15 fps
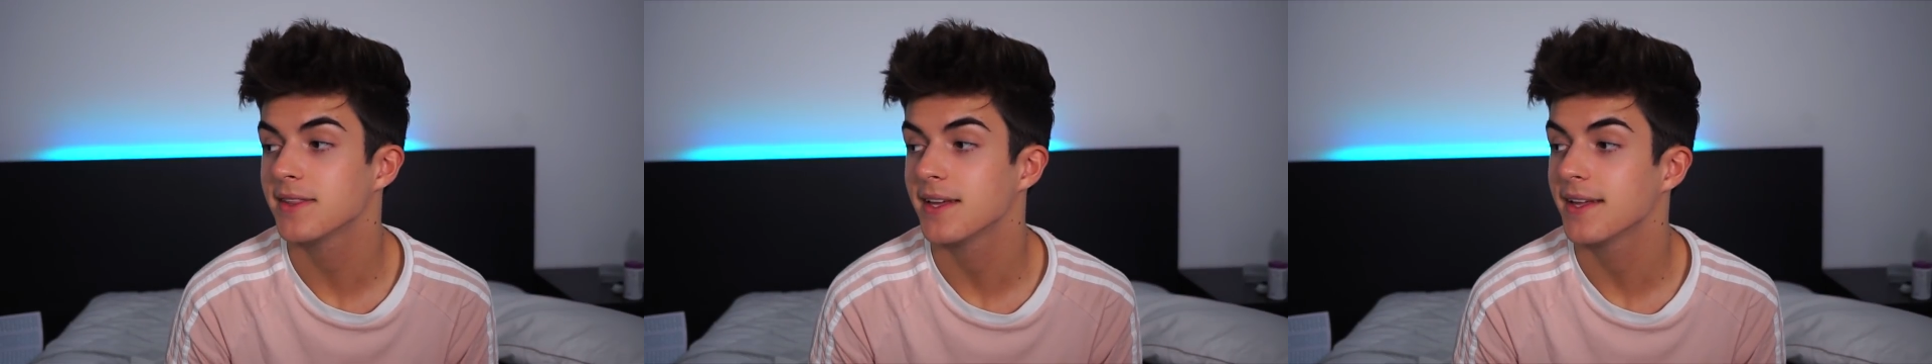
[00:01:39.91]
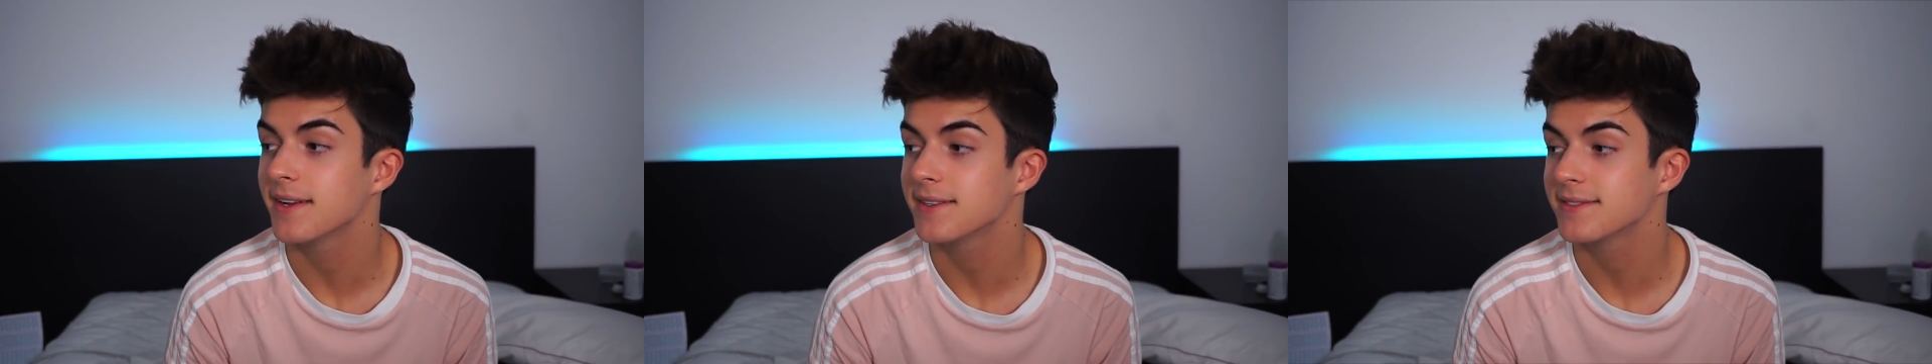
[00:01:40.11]

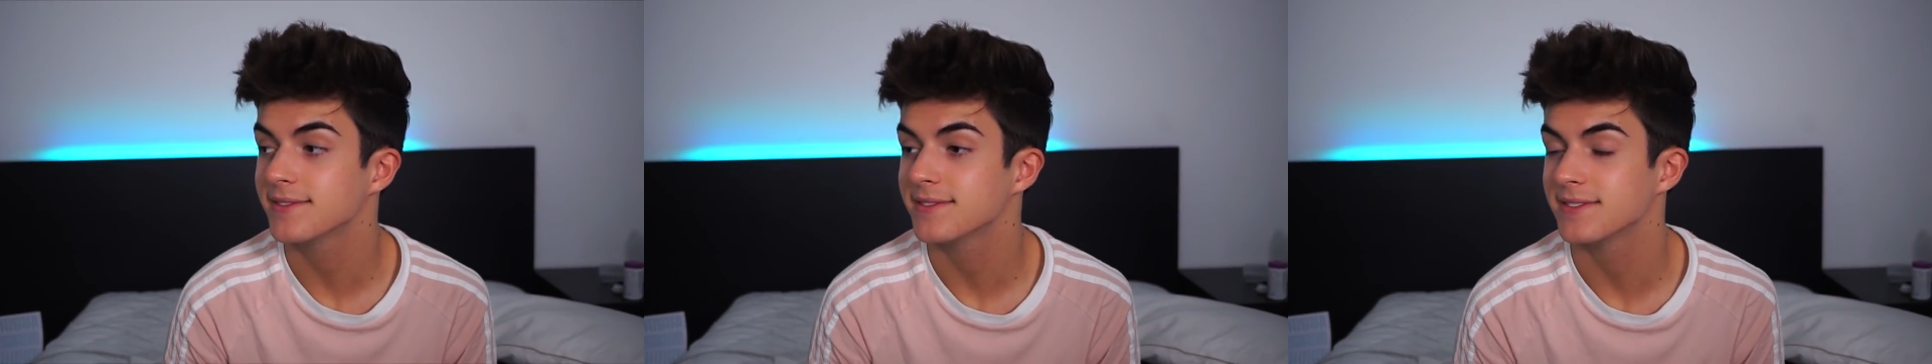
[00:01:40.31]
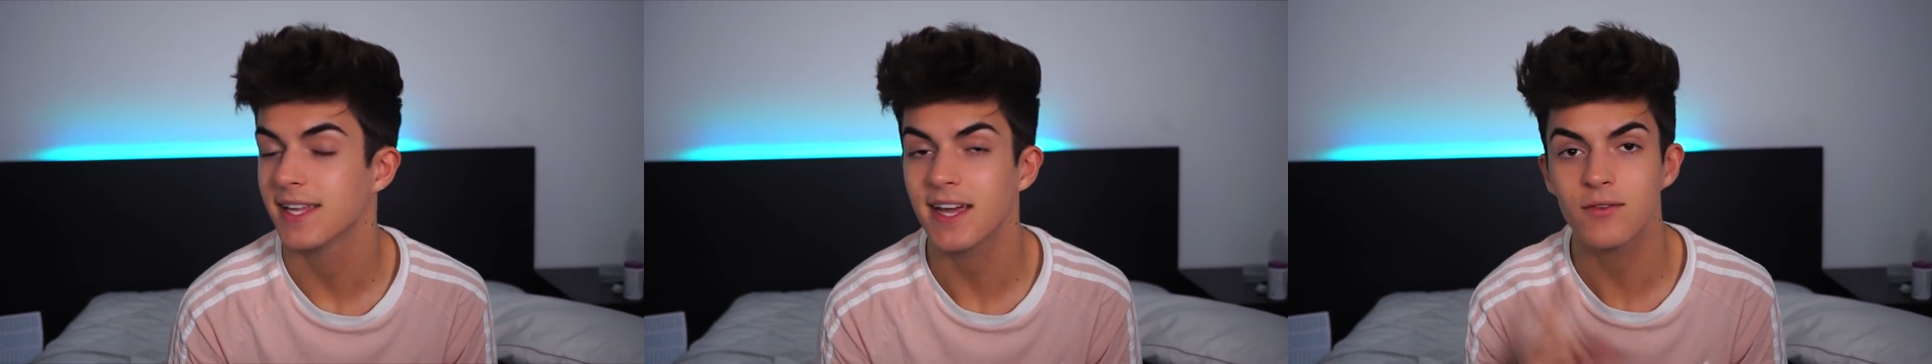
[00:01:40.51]

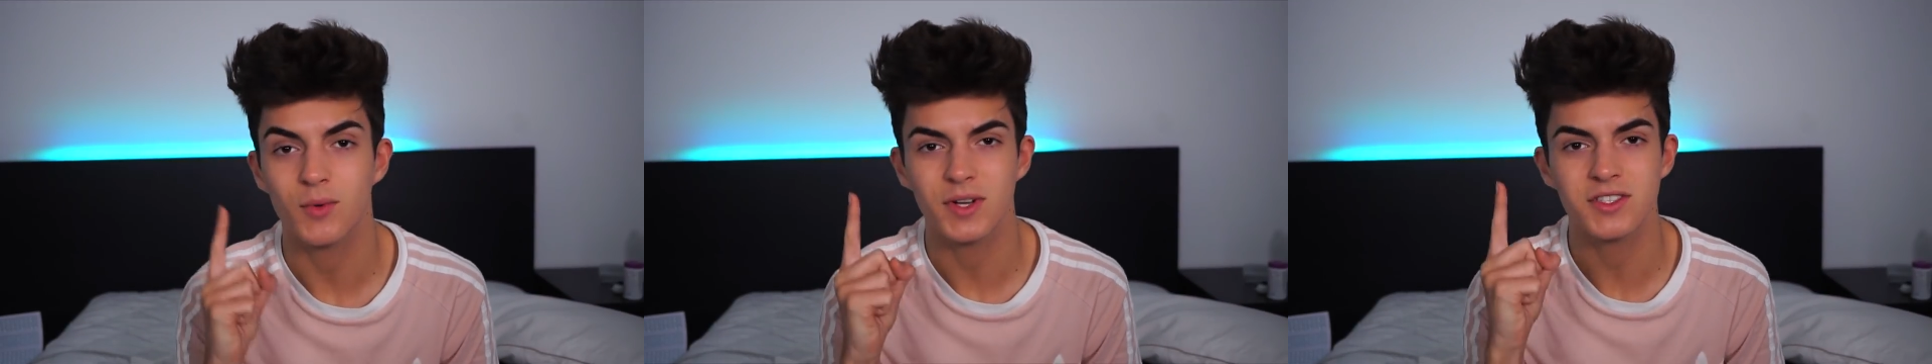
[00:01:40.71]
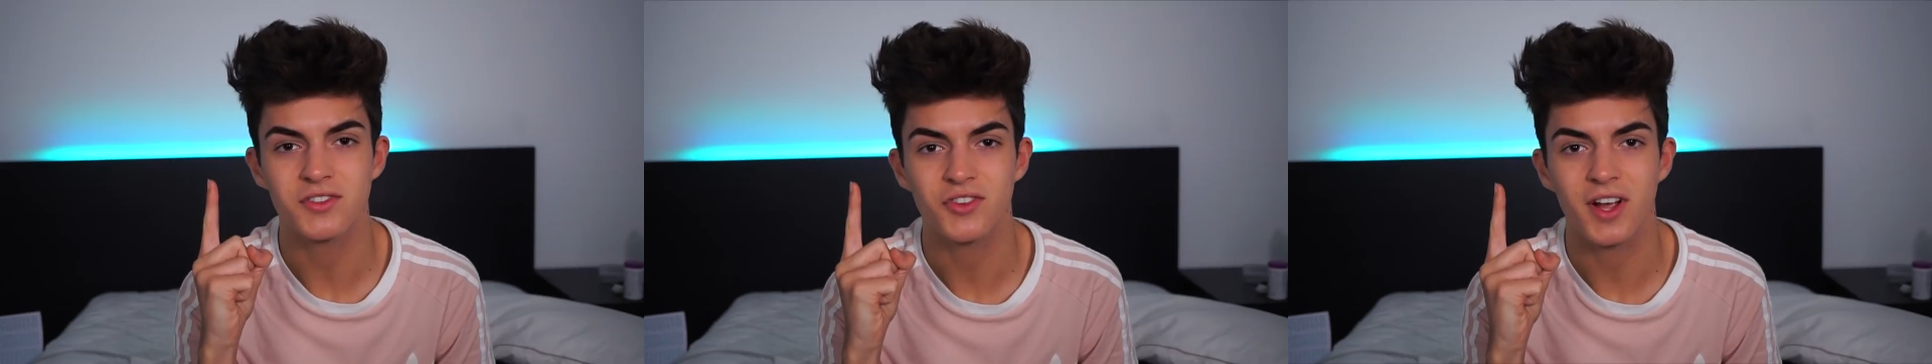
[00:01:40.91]
then they have
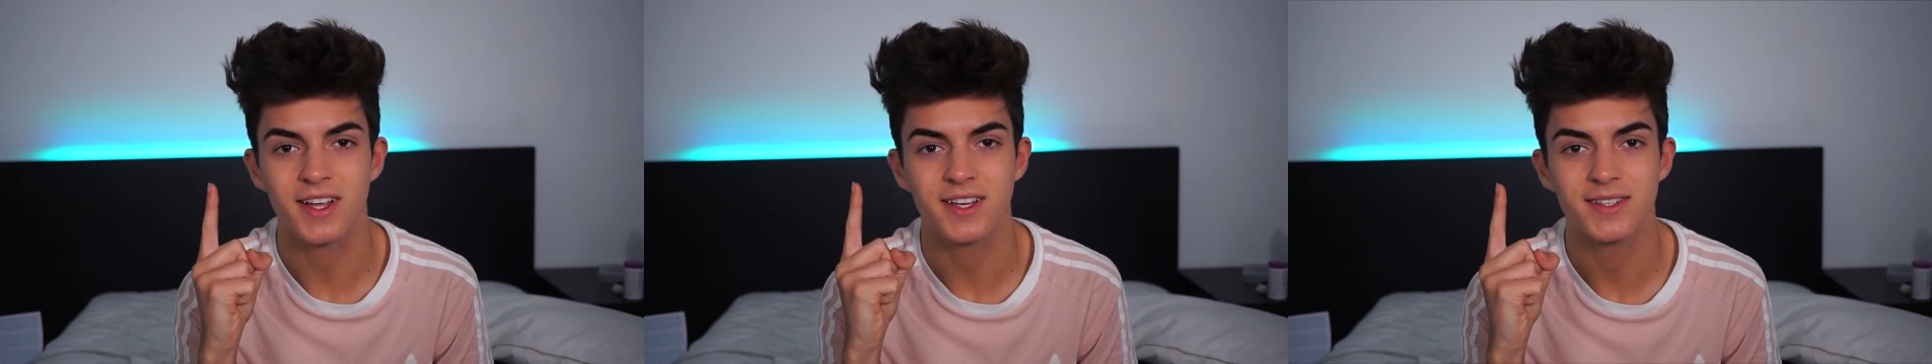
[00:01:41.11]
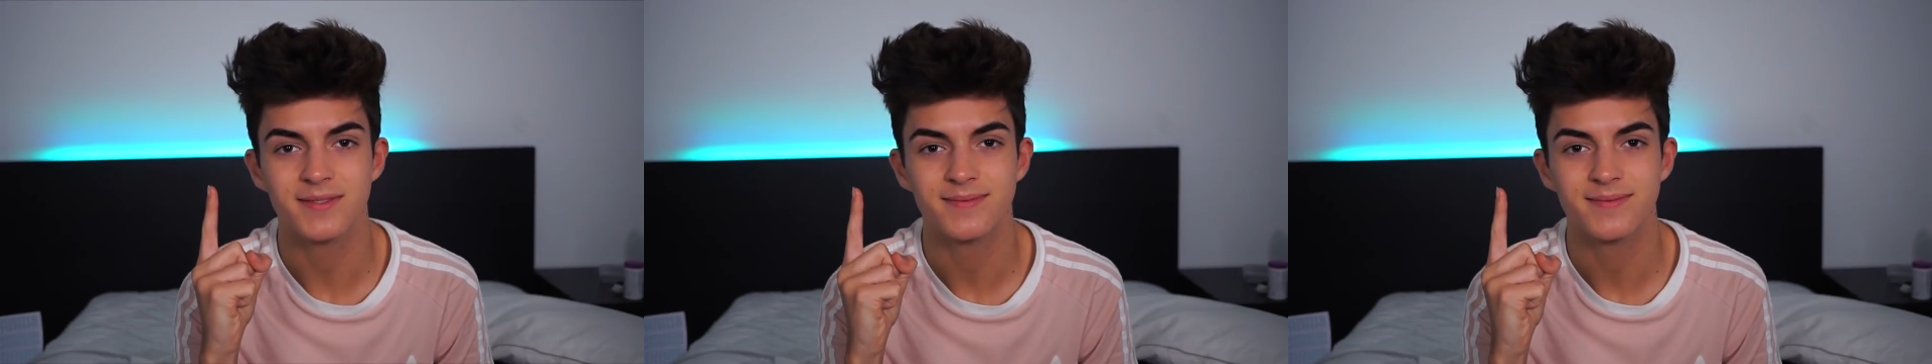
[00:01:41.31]
one strike.